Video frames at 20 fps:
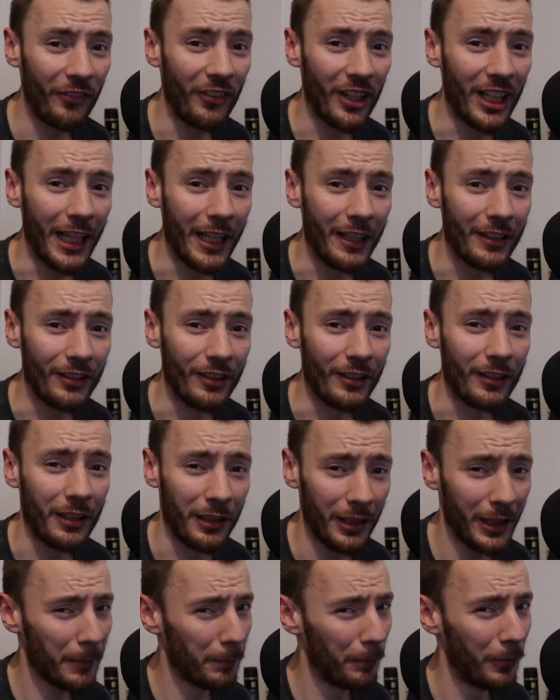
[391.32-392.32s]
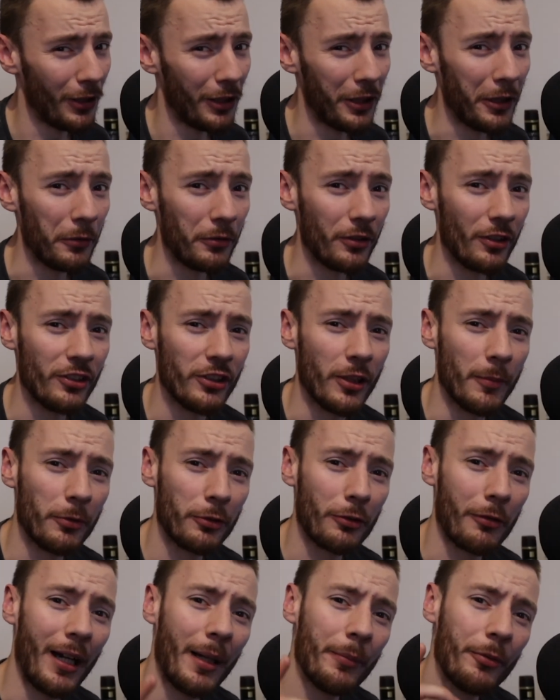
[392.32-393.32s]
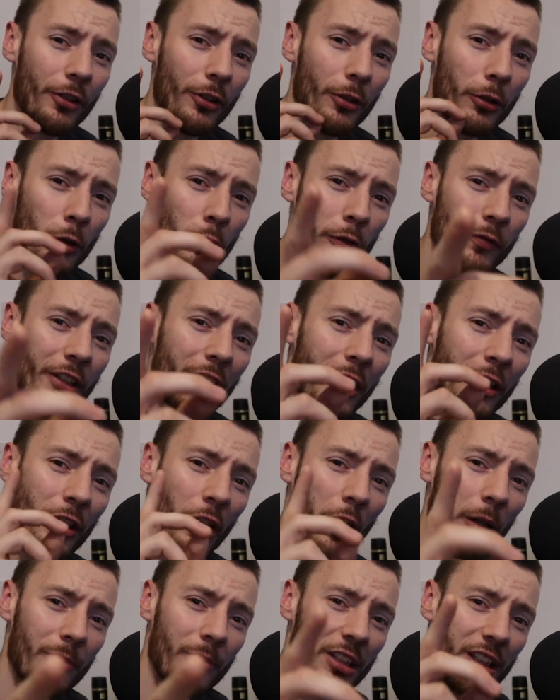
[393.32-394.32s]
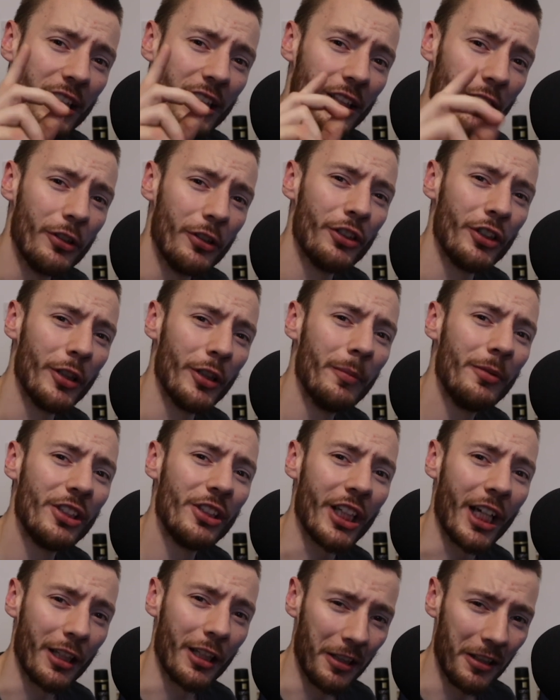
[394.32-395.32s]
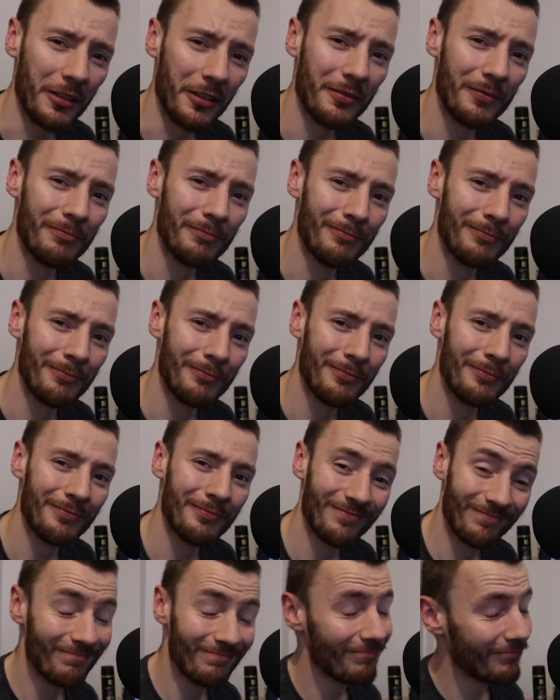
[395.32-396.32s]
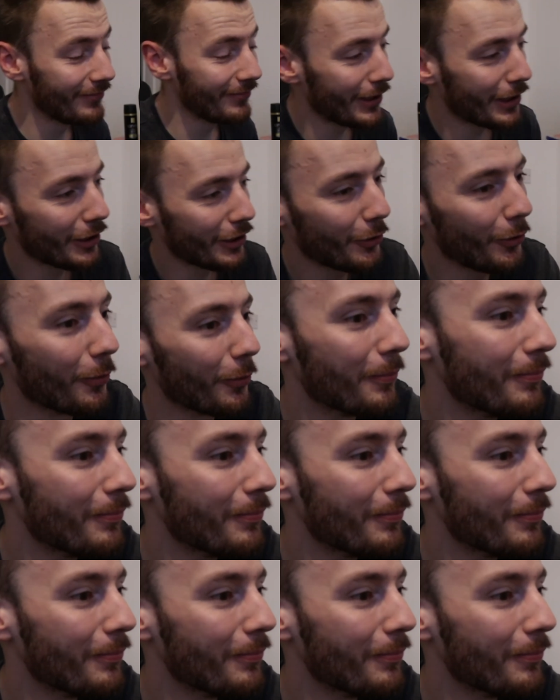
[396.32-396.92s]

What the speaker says: forget to click below to subscribe to the Whovian Commonly YouTube channel. Cool.